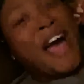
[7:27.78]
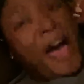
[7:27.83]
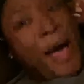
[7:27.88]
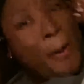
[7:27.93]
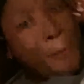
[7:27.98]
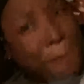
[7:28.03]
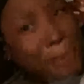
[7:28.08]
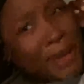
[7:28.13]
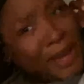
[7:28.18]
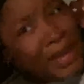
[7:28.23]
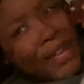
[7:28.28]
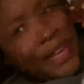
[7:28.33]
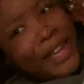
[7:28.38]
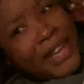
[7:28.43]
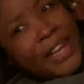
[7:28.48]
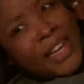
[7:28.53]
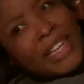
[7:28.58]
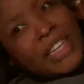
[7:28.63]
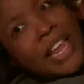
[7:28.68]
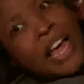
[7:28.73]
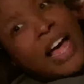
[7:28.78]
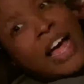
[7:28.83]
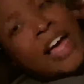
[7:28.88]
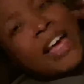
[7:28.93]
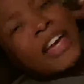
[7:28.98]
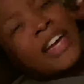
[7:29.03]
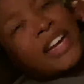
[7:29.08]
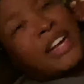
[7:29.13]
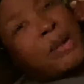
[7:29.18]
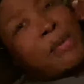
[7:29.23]
I'm peeing a
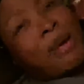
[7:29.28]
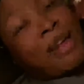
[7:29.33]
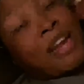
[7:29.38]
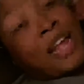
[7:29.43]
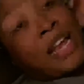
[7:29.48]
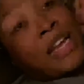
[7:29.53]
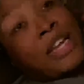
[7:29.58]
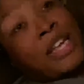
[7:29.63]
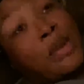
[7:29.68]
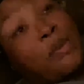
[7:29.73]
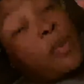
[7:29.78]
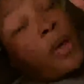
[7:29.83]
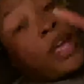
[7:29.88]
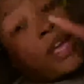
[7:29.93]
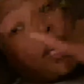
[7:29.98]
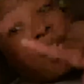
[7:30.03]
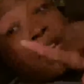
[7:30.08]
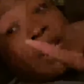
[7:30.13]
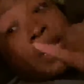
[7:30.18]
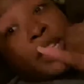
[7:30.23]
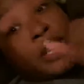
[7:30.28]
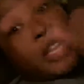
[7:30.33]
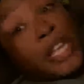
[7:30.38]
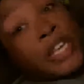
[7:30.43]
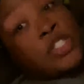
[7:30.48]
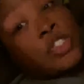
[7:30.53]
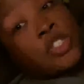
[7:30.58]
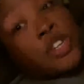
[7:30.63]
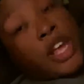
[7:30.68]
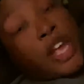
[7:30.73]
lot. And I did weigh in
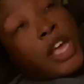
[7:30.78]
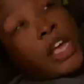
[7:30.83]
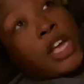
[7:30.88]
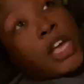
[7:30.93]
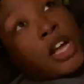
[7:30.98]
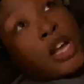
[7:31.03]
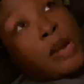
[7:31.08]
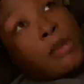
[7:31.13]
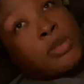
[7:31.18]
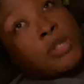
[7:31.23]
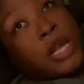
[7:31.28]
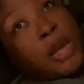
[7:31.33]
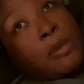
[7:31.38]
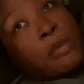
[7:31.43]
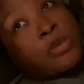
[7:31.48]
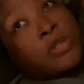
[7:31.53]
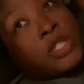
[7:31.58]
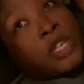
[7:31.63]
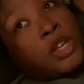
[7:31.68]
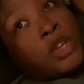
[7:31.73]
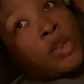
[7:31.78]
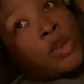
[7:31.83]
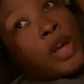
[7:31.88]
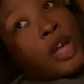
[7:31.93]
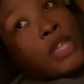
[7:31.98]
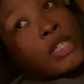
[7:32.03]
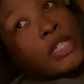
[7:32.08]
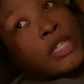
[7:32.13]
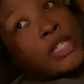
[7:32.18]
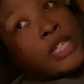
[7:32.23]
yesterday. So I will tell you
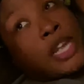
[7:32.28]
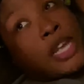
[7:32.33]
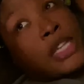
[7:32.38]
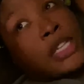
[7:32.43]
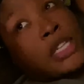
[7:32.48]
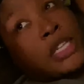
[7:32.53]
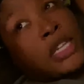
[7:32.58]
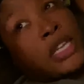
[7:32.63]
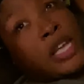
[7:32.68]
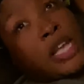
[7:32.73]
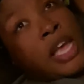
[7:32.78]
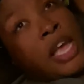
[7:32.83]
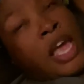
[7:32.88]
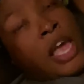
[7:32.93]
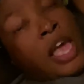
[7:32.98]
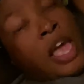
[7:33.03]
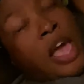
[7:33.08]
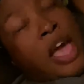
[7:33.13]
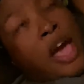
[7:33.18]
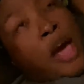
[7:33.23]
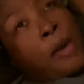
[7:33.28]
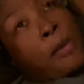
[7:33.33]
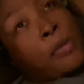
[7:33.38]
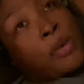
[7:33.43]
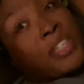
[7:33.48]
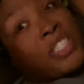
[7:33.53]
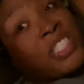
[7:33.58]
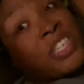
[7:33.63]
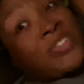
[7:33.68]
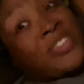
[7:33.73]
guys exactly how
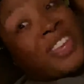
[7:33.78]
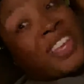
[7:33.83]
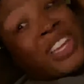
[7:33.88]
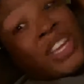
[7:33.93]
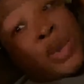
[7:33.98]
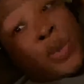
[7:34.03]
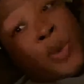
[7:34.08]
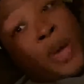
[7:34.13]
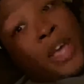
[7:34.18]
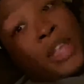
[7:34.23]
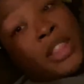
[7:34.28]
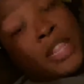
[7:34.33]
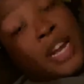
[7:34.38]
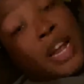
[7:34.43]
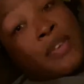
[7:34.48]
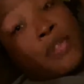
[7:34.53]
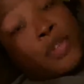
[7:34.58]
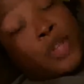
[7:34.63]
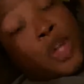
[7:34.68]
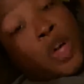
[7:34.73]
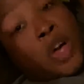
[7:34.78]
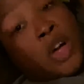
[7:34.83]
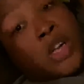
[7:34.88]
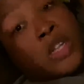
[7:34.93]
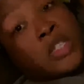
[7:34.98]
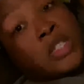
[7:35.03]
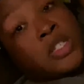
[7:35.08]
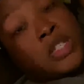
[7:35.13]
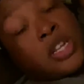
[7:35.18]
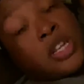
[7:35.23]
much, if any, weight that I've
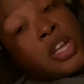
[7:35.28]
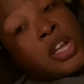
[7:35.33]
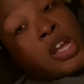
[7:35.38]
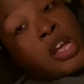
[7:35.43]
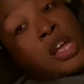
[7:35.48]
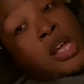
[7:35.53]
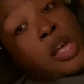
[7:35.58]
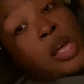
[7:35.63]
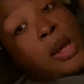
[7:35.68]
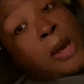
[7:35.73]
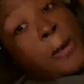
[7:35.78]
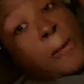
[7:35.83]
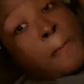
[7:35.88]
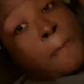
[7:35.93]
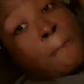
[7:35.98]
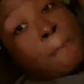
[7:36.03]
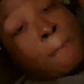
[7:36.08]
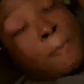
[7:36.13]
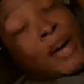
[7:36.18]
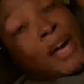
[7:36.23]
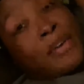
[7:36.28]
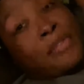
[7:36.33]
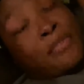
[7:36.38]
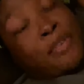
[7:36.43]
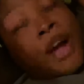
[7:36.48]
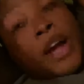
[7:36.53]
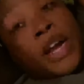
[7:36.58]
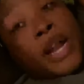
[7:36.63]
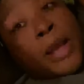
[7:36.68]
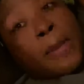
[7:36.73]
lost by
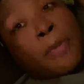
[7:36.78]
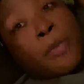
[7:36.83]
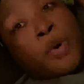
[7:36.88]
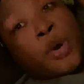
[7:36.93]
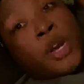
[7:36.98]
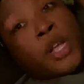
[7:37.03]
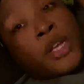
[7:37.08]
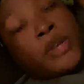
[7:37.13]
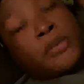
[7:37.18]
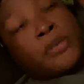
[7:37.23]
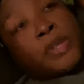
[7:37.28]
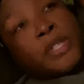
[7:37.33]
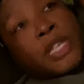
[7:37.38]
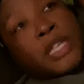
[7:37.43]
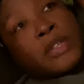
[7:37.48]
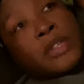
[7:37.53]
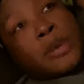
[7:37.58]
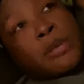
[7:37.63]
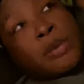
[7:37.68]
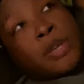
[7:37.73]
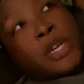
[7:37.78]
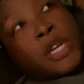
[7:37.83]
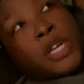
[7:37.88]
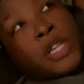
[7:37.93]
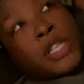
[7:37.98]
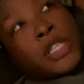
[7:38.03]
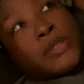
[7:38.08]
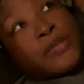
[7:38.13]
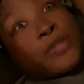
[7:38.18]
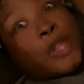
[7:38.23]
Friday morning, because that's when I'm going to
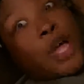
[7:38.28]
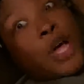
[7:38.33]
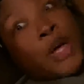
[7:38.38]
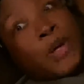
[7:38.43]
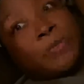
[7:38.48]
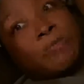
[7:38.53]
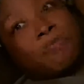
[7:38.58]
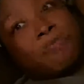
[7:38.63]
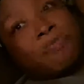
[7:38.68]
end this vlog.